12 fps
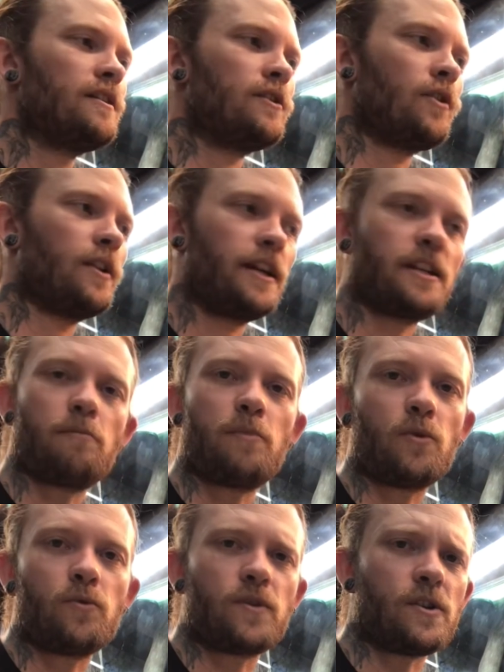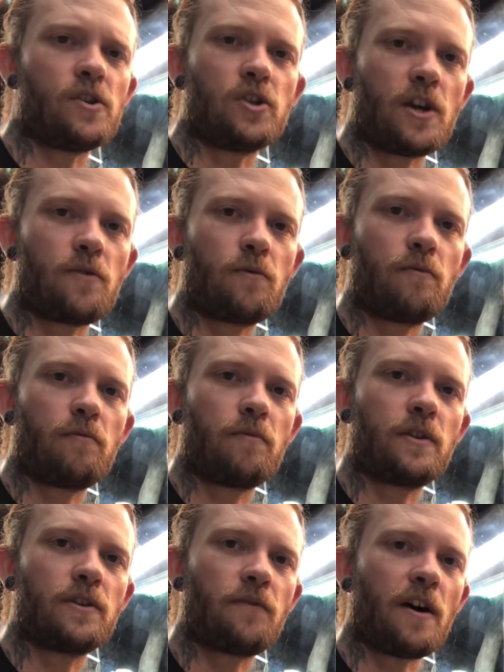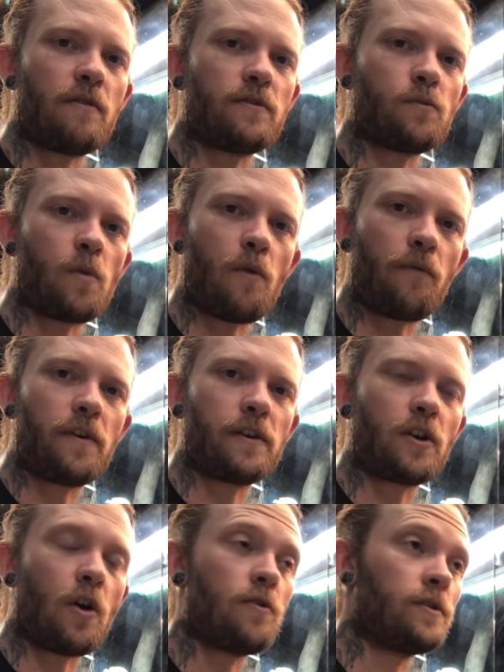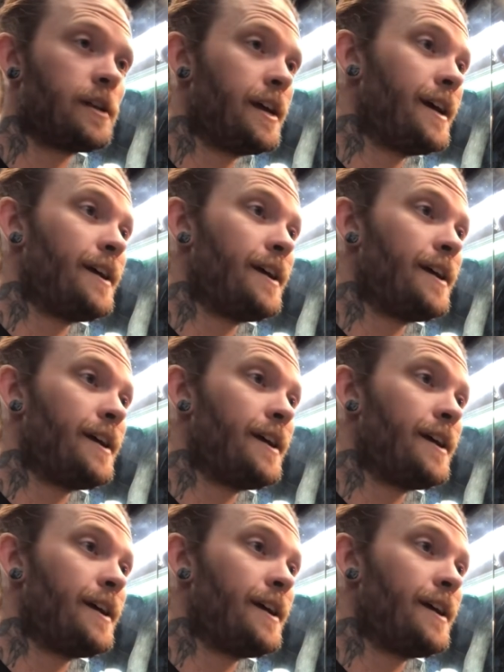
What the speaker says: you've got less bills in general as far as welfare goes.